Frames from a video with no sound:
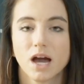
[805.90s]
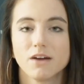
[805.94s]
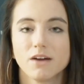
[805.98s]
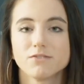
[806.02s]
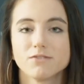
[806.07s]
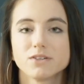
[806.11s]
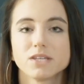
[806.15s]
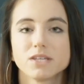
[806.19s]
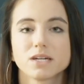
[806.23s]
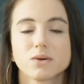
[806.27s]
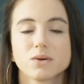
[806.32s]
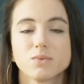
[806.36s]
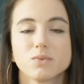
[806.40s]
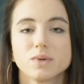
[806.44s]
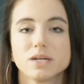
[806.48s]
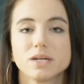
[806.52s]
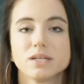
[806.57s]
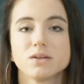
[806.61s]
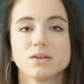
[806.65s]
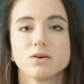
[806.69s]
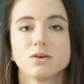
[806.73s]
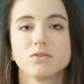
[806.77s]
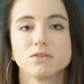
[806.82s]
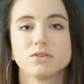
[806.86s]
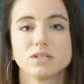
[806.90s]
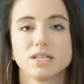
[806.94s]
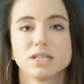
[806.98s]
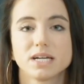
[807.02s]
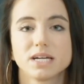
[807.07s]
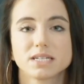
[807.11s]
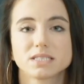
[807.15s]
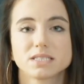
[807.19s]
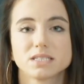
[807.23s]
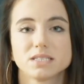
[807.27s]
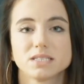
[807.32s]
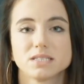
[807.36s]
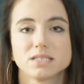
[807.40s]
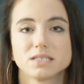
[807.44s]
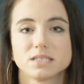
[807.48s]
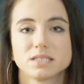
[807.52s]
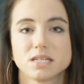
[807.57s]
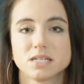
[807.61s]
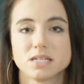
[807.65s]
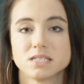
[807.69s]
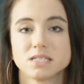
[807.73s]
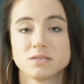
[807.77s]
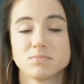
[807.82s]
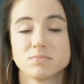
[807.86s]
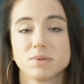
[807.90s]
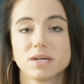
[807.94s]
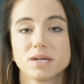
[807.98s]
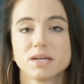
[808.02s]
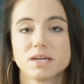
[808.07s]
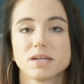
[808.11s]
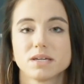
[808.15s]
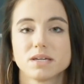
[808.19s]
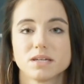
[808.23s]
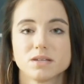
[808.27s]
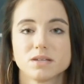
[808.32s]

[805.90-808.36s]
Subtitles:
I feel like a win over Alexa is big.